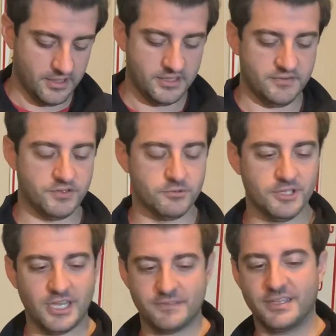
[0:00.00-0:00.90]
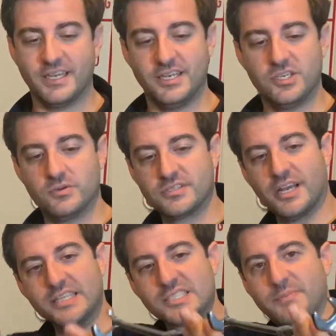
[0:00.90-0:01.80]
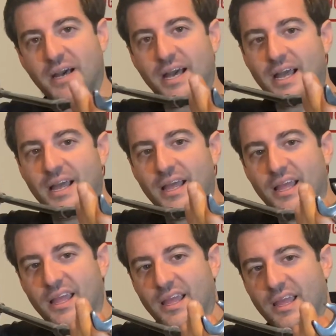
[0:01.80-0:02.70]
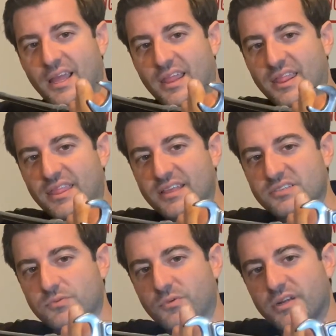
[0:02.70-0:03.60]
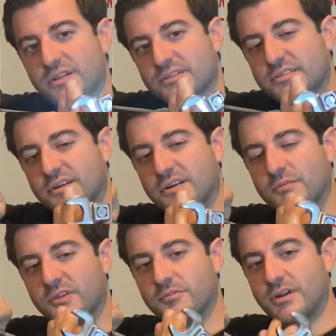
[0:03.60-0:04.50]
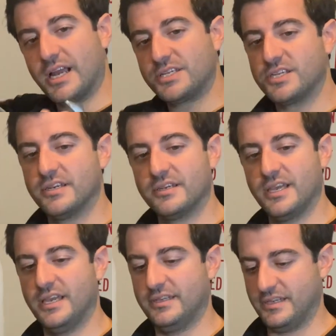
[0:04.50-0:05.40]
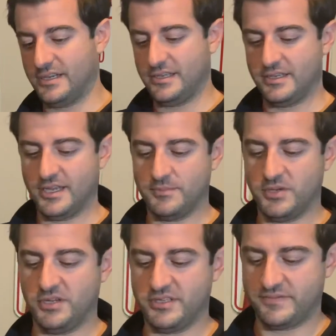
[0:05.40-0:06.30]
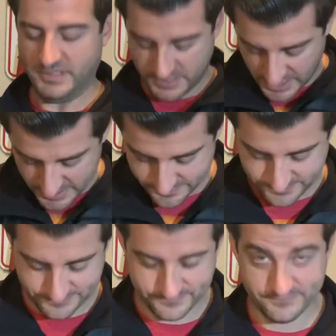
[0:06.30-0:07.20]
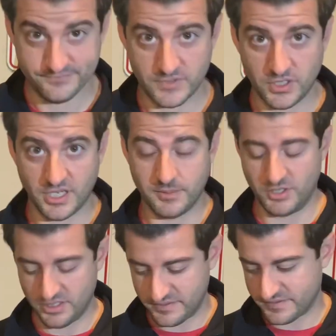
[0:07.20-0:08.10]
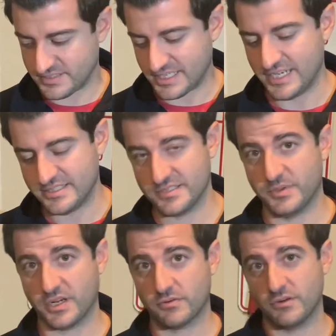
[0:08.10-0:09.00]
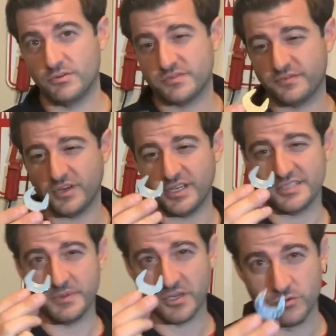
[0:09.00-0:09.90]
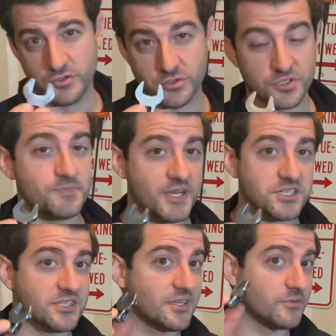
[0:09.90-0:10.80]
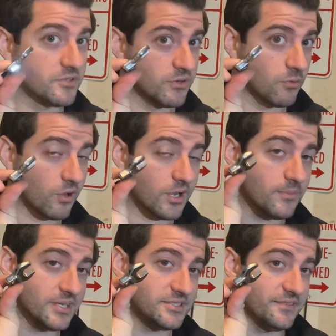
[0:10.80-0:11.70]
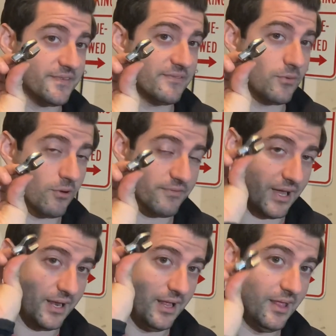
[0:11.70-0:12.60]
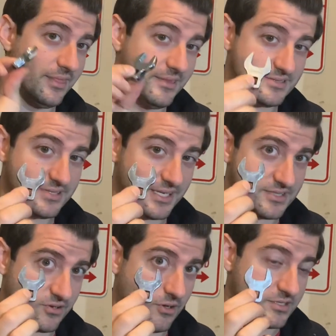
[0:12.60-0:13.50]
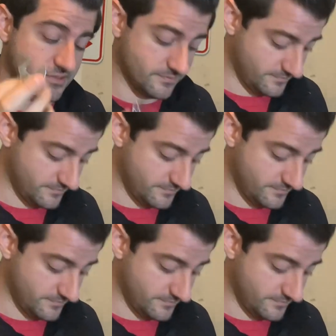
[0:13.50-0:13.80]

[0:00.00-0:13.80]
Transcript: if you really have to get into a tight spot, this will turn with a ratchet, and you can get them in all different sizes. You can get them in all different sizes, but a crow's foot has been crucial, especially doing work on my C5 Corvette. This thing is awesome.